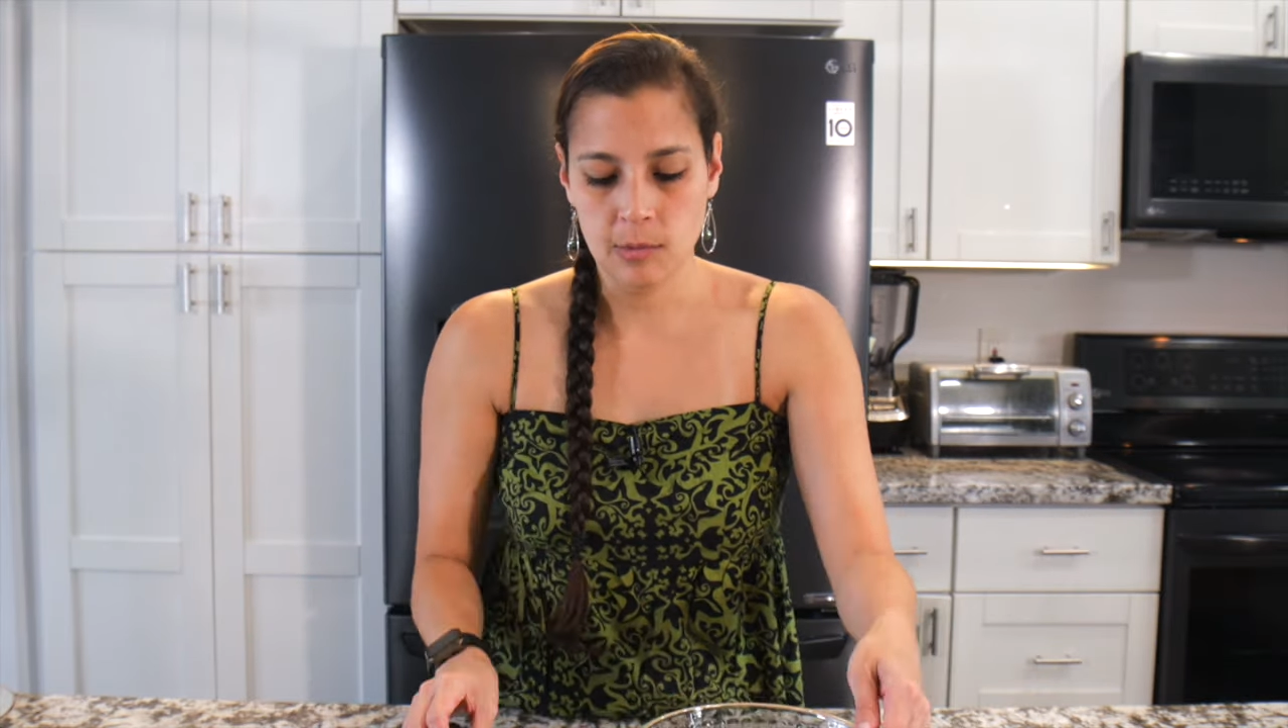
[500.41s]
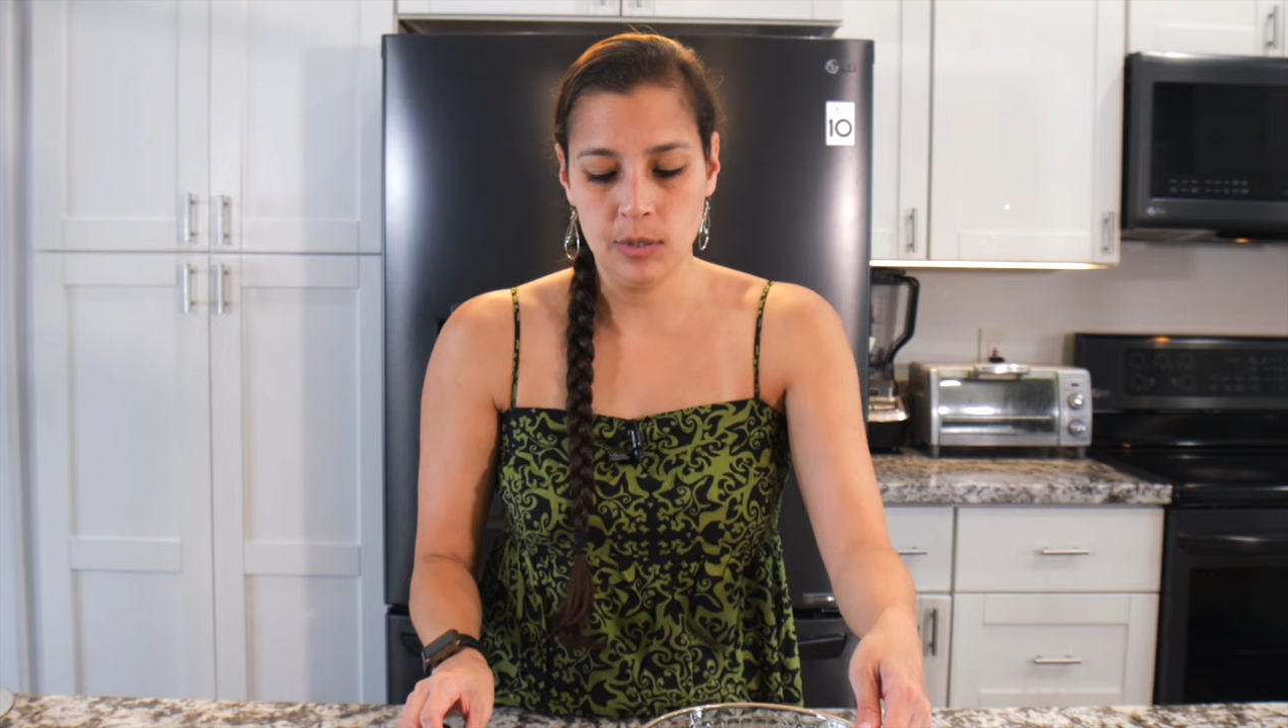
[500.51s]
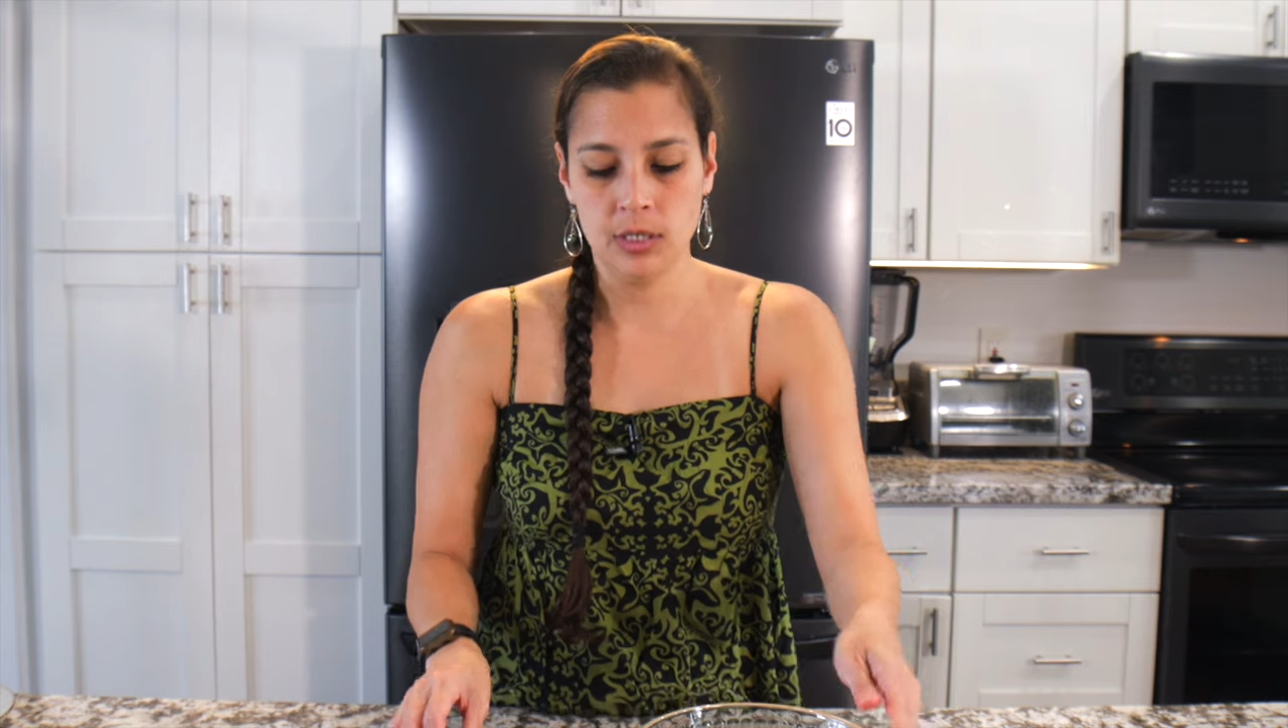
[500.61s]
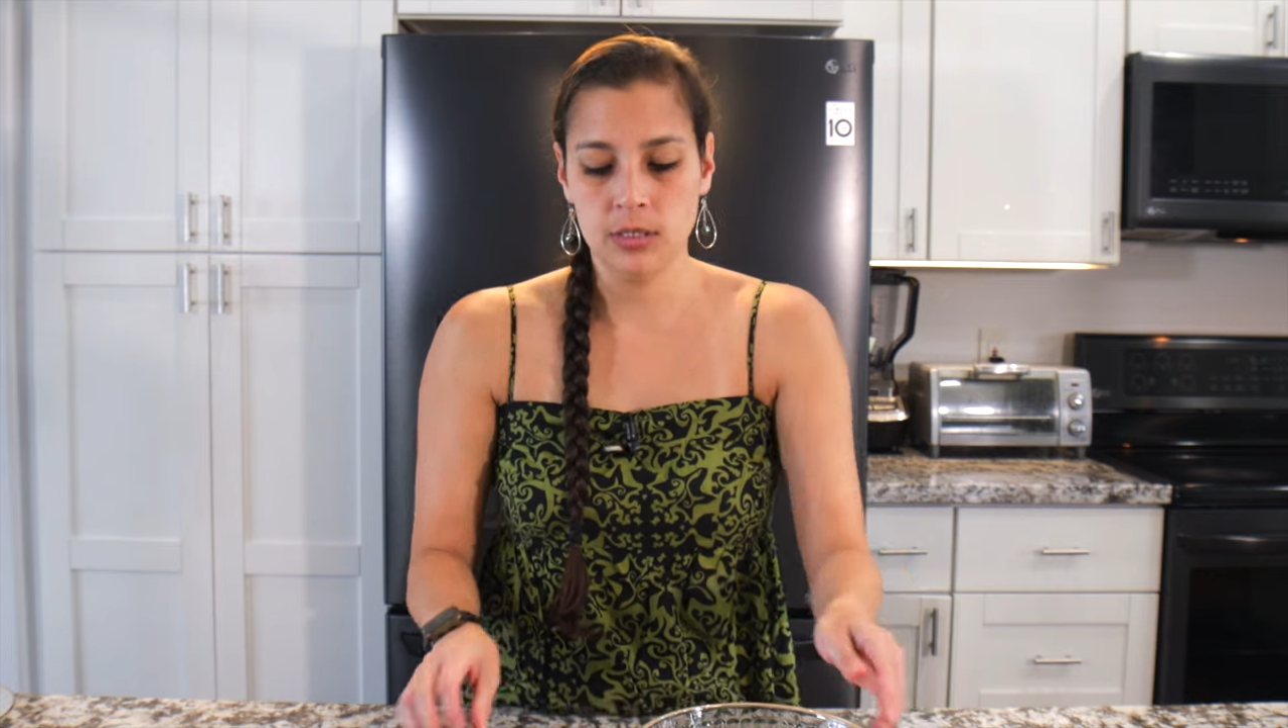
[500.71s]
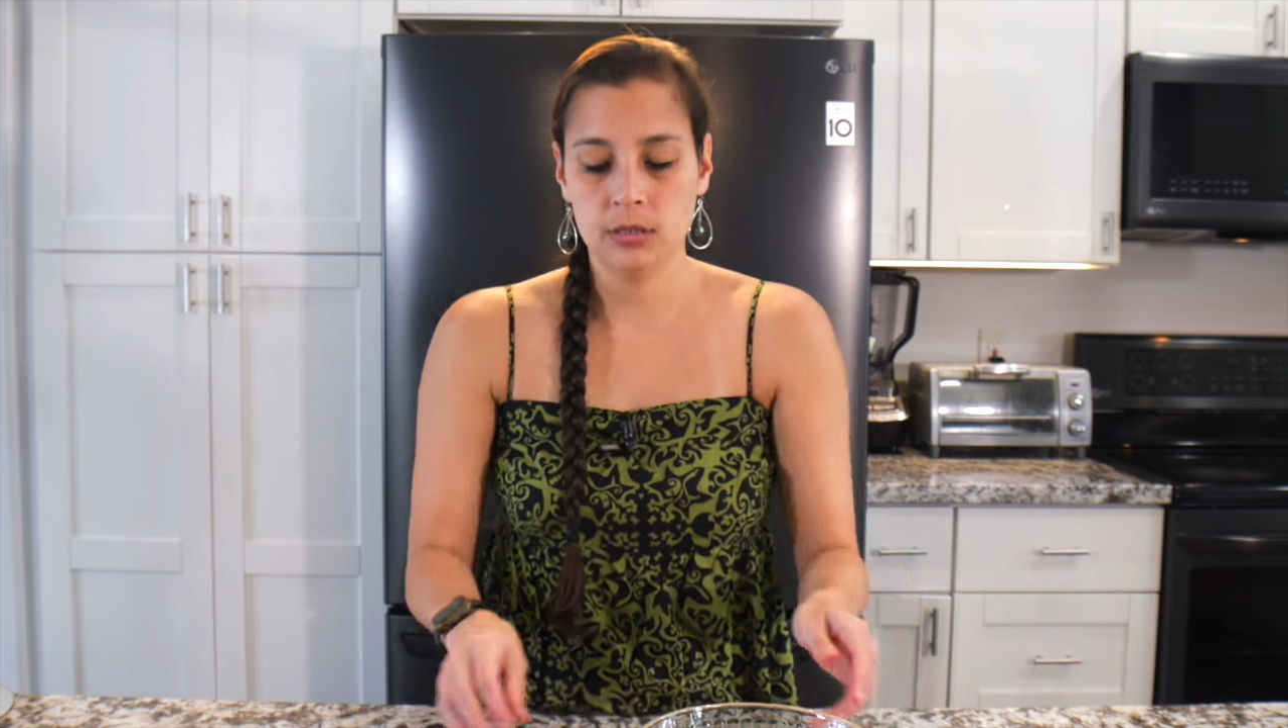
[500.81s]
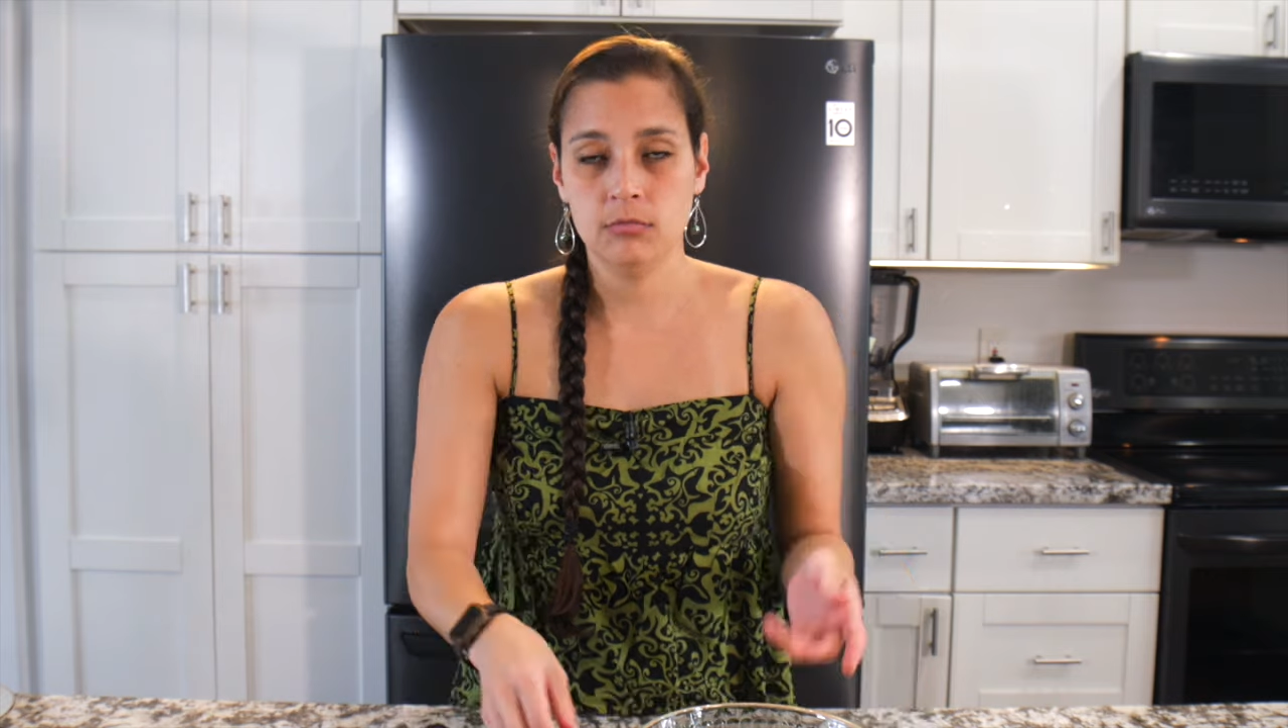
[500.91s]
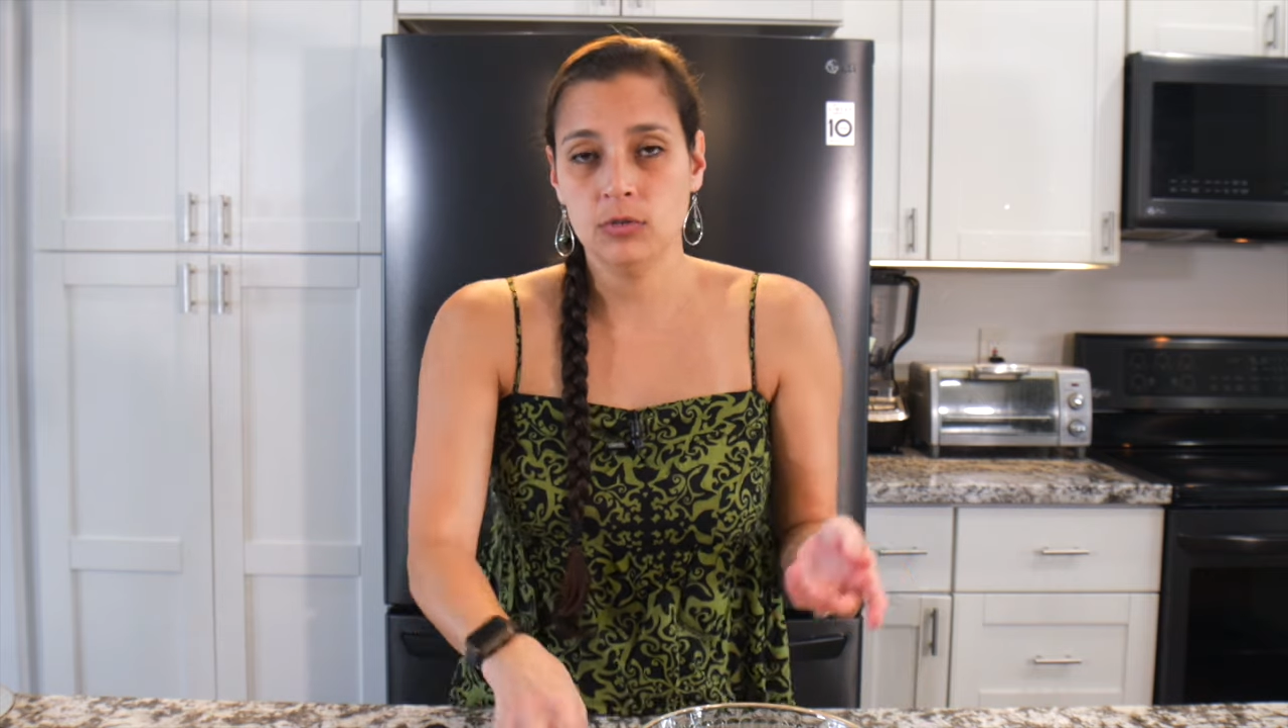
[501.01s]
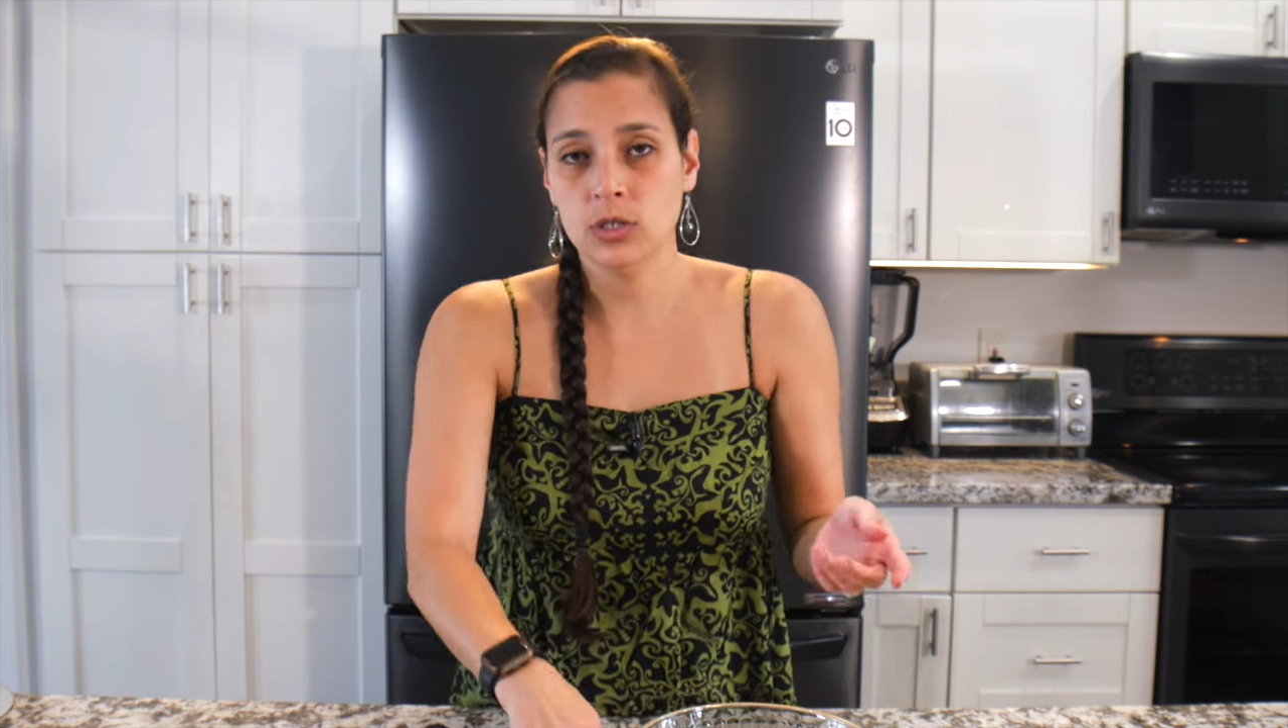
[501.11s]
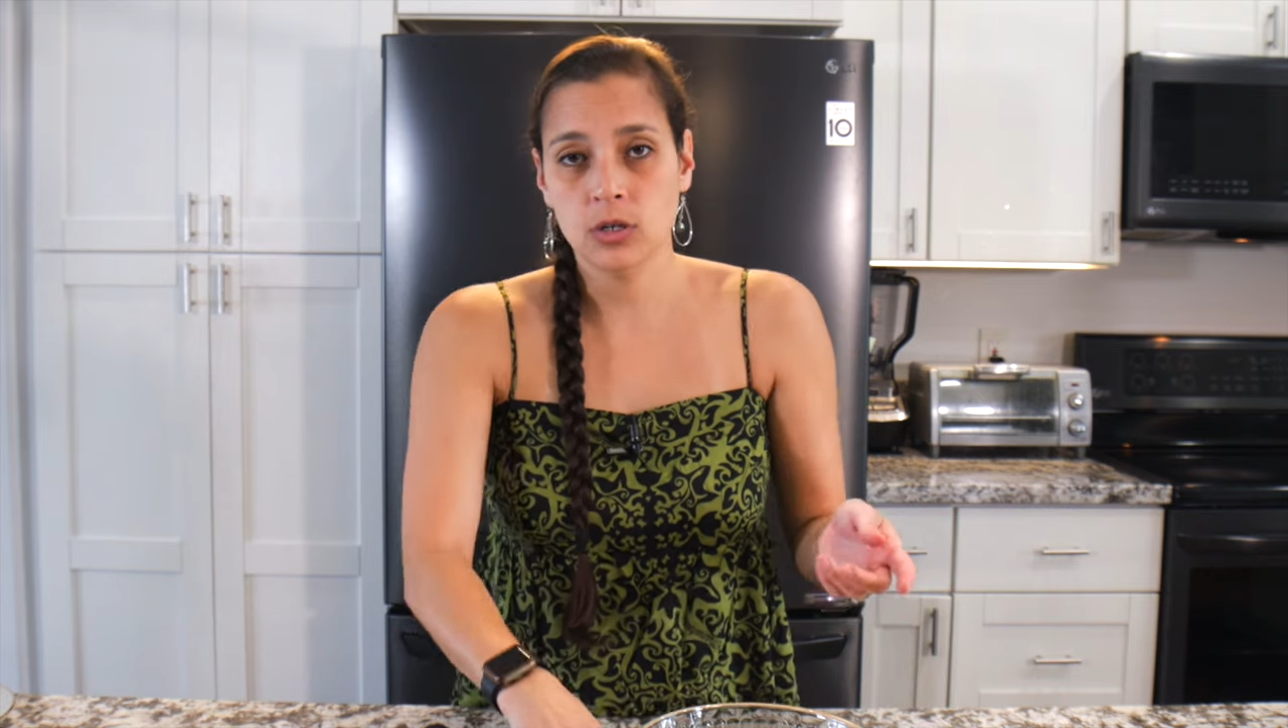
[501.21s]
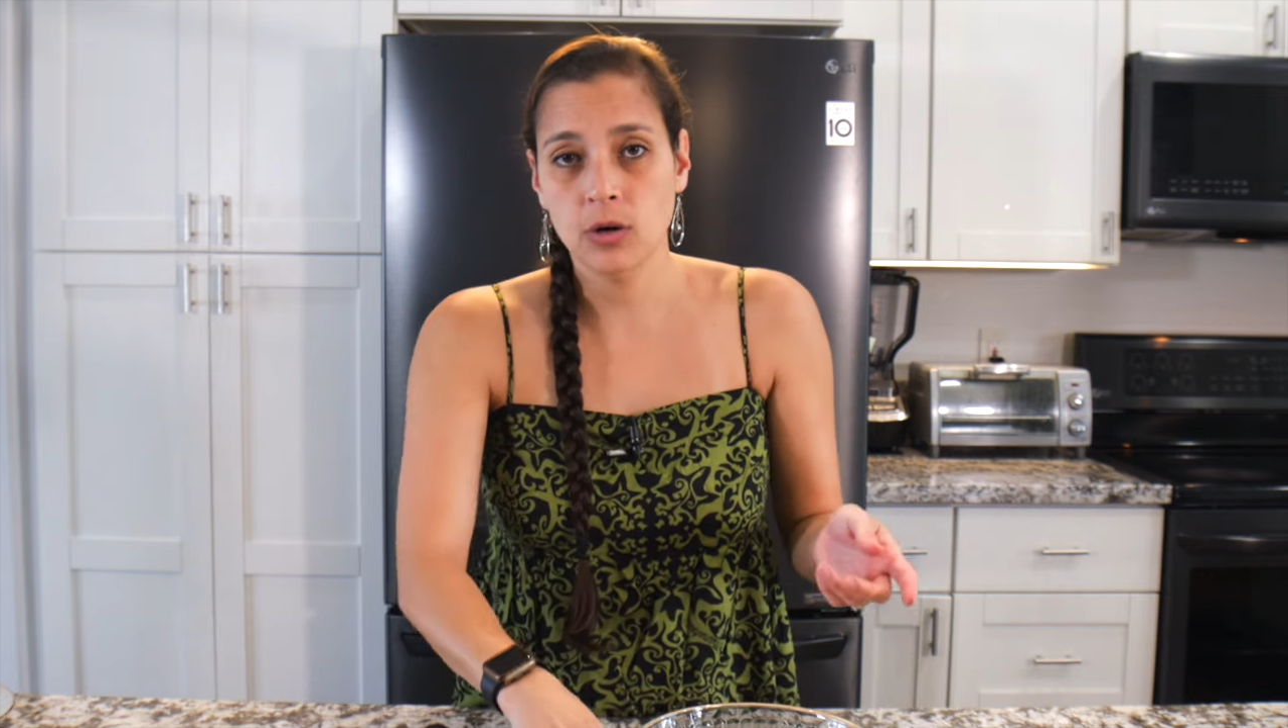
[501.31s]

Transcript: because you can